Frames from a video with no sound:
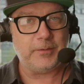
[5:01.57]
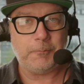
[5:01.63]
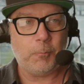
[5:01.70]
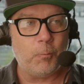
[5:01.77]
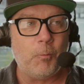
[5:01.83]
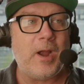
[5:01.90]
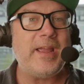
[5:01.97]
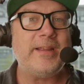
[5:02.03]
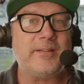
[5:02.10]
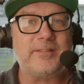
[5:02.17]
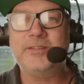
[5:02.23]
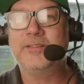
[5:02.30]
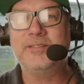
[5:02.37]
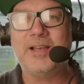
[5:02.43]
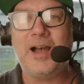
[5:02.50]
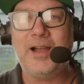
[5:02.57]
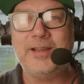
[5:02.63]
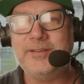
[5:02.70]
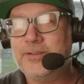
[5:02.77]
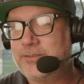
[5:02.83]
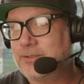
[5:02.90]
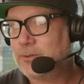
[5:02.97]
way it's
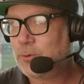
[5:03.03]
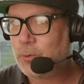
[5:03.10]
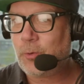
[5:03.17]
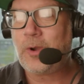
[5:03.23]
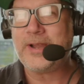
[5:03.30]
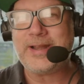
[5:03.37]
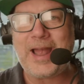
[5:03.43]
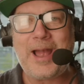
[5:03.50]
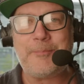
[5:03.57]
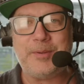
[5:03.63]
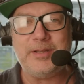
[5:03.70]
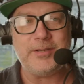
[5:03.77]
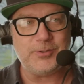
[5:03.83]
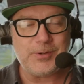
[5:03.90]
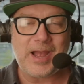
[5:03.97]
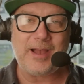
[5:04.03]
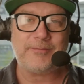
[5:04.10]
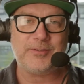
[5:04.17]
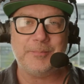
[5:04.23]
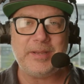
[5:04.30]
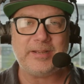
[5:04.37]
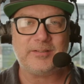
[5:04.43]
designed doesn't quite happen and you have
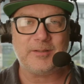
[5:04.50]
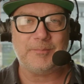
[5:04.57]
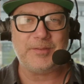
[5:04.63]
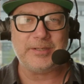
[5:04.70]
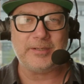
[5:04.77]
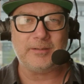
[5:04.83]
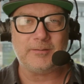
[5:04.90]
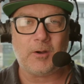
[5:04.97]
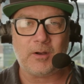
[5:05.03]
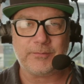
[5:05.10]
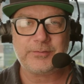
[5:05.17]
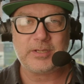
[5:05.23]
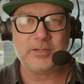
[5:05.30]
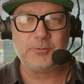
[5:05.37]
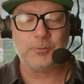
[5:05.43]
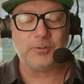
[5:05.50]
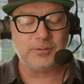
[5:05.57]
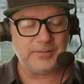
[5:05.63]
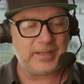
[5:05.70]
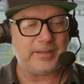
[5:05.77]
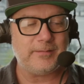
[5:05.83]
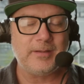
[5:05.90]
to make something off schedule.
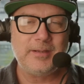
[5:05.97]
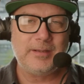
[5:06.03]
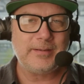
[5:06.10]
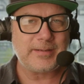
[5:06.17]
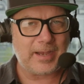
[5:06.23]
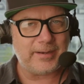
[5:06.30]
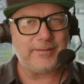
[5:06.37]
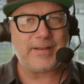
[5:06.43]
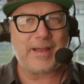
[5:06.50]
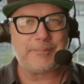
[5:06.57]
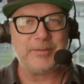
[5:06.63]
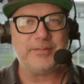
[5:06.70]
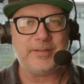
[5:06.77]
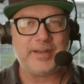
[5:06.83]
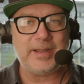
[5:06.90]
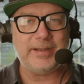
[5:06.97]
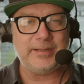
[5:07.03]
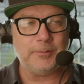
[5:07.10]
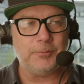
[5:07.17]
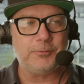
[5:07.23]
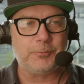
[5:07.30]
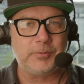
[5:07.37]
And that kind of happened today.
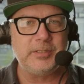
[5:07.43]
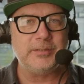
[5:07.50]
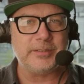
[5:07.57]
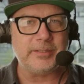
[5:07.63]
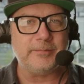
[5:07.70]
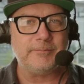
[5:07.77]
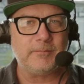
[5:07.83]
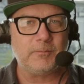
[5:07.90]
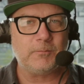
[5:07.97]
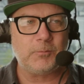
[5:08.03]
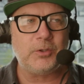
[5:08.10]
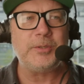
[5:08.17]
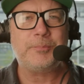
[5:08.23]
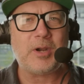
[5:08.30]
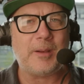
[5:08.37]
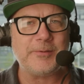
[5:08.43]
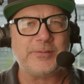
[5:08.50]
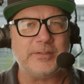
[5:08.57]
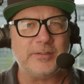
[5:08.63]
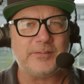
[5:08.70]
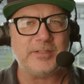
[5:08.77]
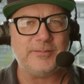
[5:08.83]
And it was really, really
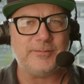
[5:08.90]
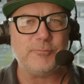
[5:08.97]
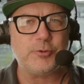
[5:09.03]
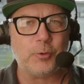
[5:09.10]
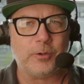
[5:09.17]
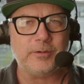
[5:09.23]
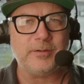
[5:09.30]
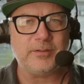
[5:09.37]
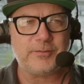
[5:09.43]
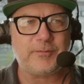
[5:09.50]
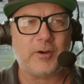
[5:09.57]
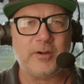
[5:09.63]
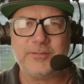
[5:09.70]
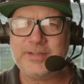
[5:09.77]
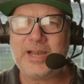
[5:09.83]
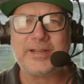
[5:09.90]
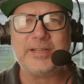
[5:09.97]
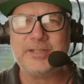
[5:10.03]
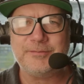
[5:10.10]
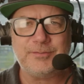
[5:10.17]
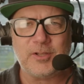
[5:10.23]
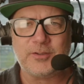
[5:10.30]
promising to see from Jordan as far as not
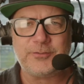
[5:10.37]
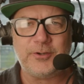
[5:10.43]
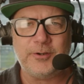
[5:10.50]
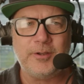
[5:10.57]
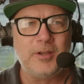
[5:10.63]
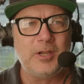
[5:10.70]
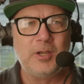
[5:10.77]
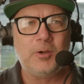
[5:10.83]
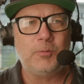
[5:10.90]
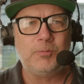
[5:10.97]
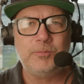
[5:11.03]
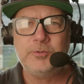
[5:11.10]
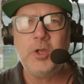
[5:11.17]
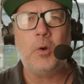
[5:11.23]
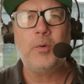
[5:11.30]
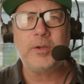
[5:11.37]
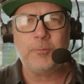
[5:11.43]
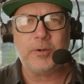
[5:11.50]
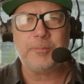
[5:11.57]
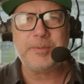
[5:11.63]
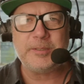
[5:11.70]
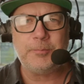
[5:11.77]
getting flustered, knowing
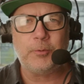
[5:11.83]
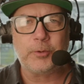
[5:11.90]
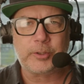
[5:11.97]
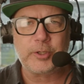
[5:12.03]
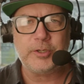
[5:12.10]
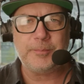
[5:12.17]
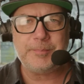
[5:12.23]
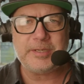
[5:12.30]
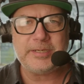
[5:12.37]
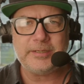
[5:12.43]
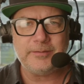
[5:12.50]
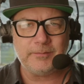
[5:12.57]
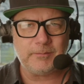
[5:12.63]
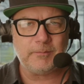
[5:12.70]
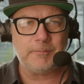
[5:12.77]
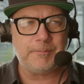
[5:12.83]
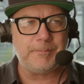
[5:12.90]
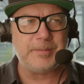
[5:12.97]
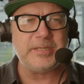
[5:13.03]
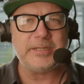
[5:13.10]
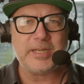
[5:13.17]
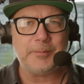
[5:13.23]
where people are going to be and
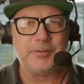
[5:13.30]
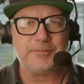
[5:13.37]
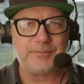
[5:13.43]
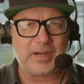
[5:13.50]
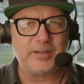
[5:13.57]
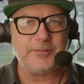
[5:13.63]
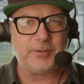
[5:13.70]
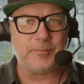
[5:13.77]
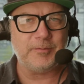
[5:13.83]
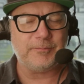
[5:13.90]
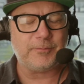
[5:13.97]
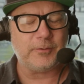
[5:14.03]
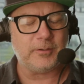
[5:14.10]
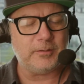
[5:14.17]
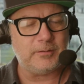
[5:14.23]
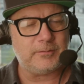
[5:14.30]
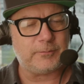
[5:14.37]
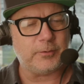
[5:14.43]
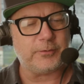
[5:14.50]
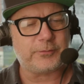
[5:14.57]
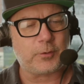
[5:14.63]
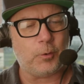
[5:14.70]
being able to find someone
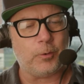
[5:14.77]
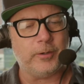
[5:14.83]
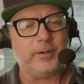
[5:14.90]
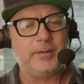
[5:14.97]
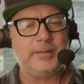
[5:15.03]
for a score.